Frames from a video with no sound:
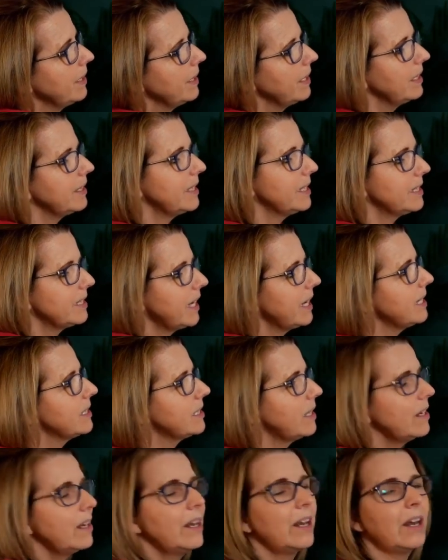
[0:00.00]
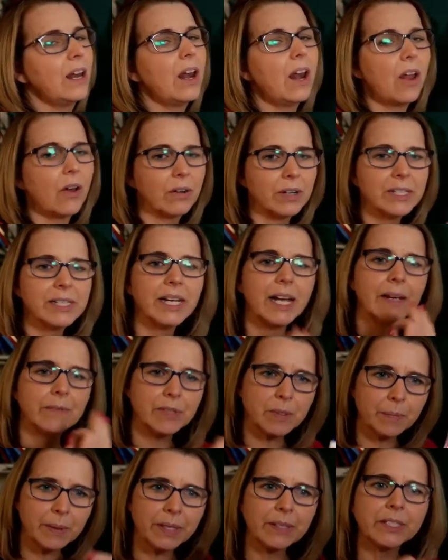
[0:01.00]
This takes a long time to
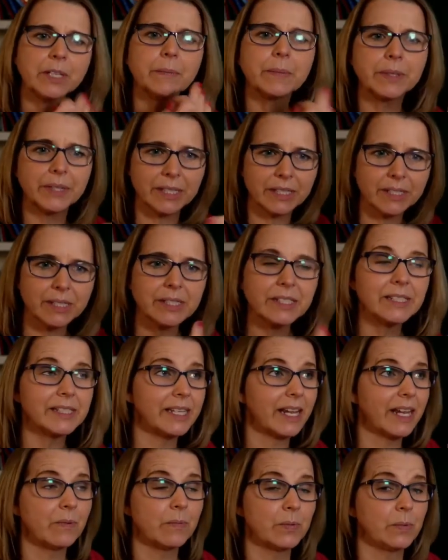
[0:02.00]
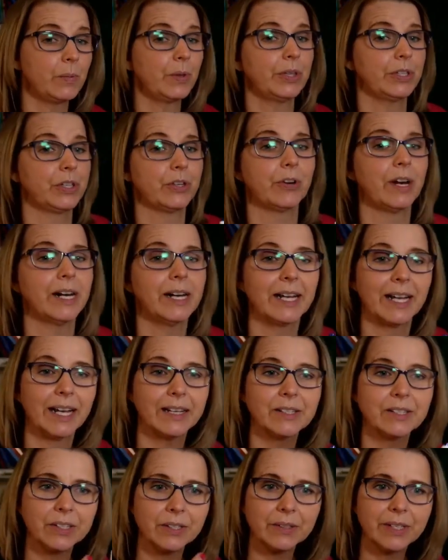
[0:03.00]
build it, but this is the same as what the training I
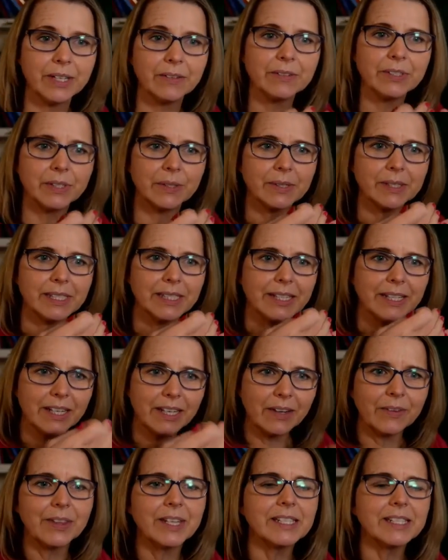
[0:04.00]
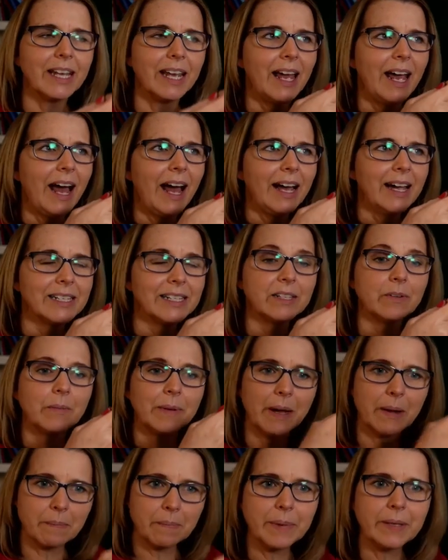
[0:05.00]
do gives you. It's, you know, this idea
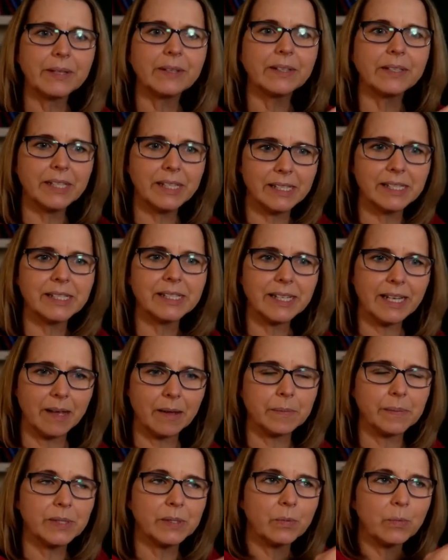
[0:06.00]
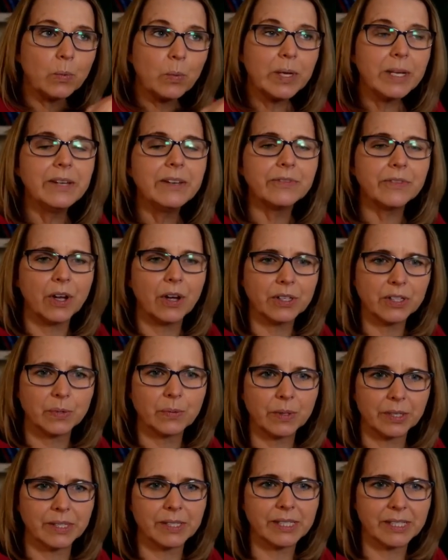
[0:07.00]
about build these steps. We've got to
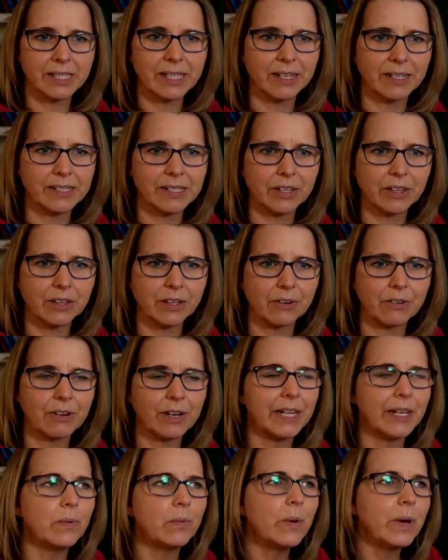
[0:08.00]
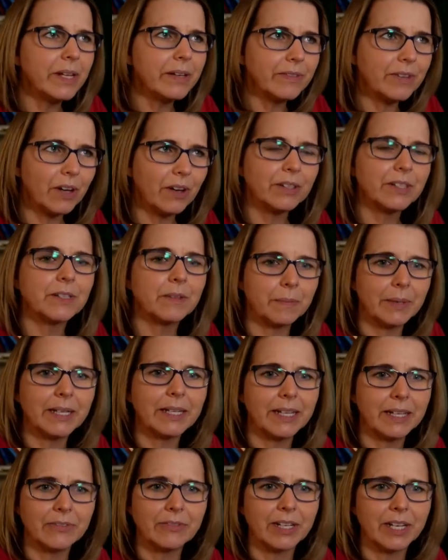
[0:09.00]
understand it thoroughly. We've got to
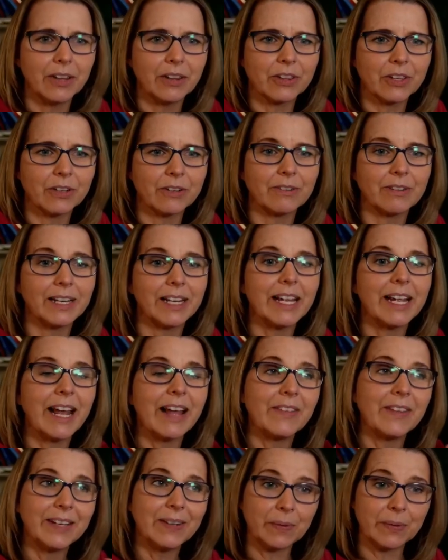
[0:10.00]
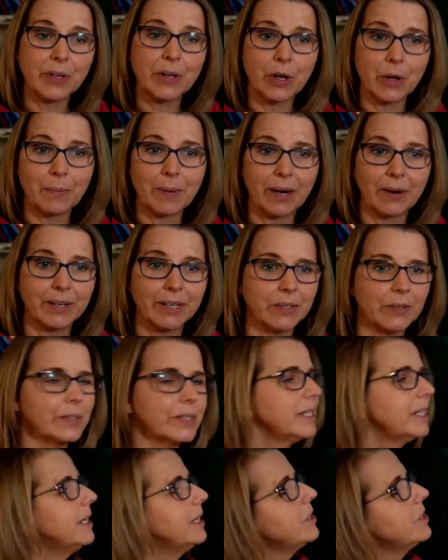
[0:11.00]
believe in it thoroughly, and then it will come out in your
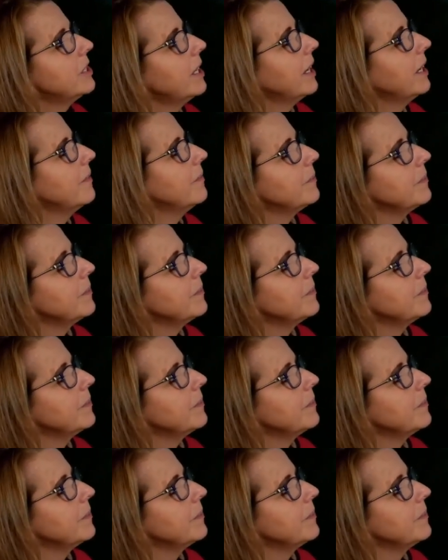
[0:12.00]
teaching.